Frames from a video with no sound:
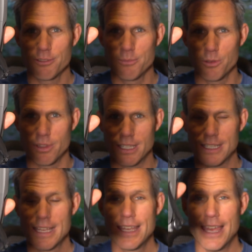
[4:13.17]

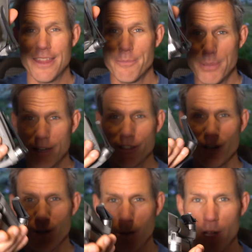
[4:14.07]
smoothly, and the
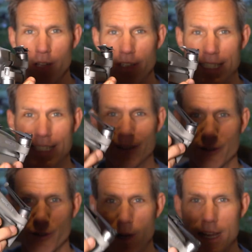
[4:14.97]
picture quality
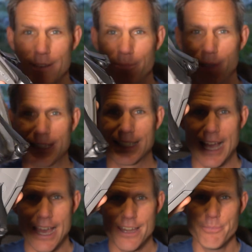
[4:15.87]
is great, but it's
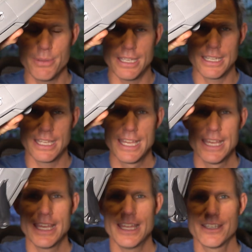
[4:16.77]
kind of big
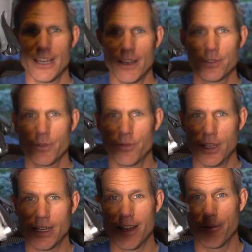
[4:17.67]
and tough to
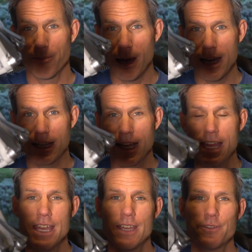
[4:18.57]
fit on a bike
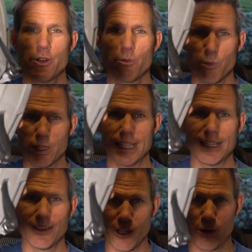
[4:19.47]
if you're
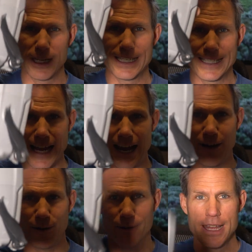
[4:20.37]
really loaded
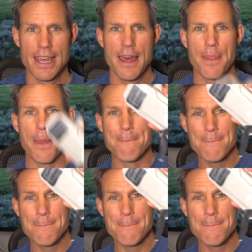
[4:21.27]
down. The